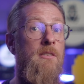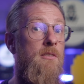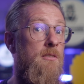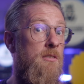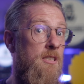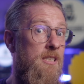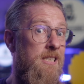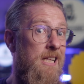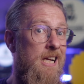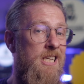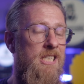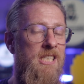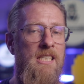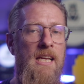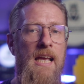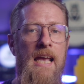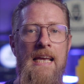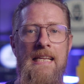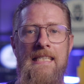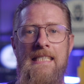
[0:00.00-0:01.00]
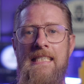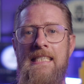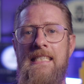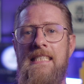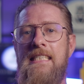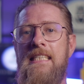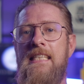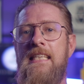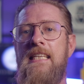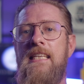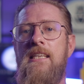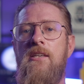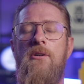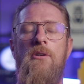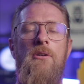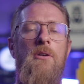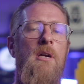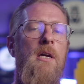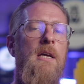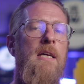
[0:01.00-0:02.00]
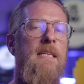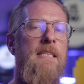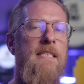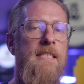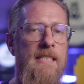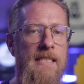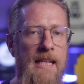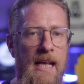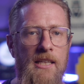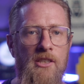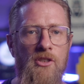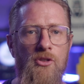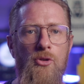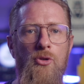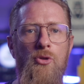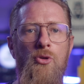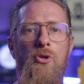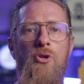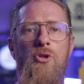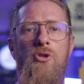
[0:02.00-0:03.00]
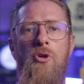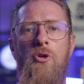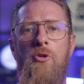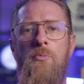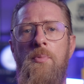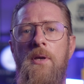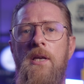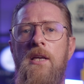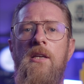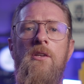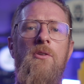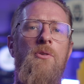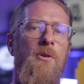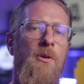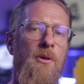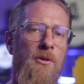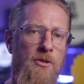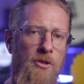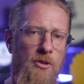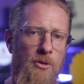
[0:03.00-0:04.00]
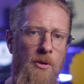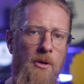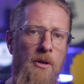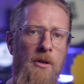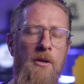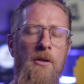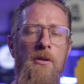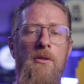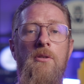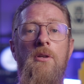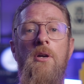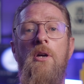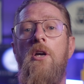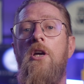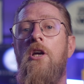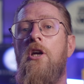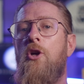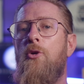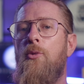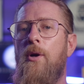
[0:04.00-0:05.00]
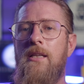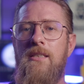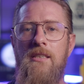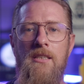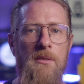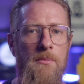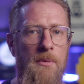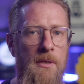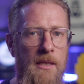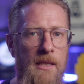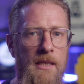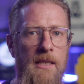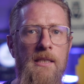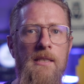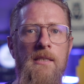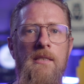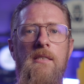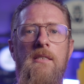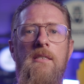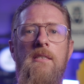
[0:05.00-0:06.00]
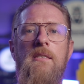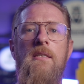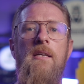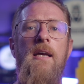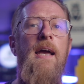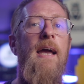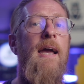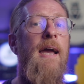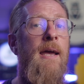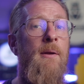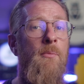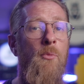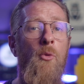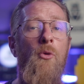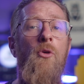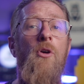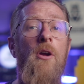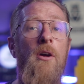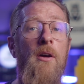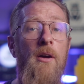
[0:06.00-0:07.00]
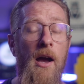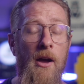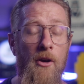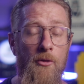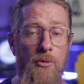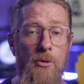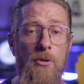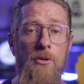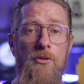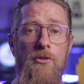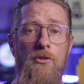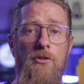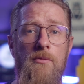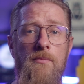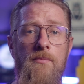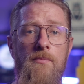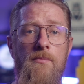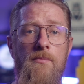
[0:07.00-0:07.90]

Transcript: /etc or /userbin and so on, create symlinks and more rules.